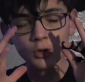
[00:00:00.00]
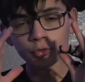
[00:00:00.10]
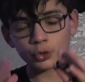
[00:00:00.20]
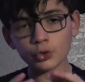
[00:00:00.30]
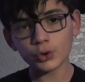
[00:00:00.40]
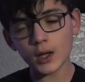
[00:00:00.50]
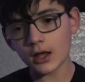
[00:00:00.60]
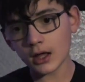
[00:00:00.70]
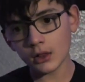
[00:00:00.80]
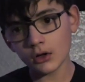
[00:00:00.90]
to
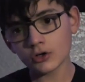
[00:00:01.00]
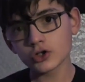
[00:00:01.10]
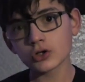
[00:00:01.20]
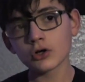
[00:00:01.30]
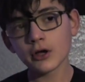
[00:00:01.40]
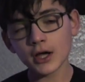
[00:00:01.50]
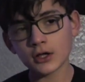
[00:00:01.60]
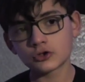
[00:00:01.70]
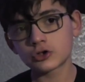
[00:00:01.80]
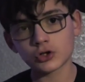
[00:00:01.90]
create a larger
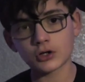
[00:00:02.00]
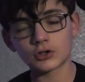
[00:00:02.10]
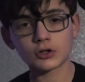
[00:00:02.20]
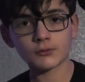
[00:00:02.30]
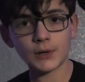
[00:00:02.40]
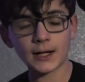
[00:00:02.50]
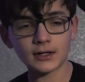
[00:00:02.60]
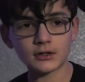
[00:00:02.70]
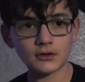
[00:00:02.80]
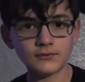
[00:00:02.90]
and stronger
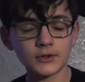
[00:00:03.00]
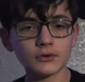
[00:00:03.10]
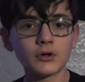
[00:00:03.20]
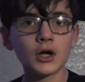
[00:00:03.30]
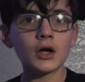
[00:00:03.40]
magnetic field.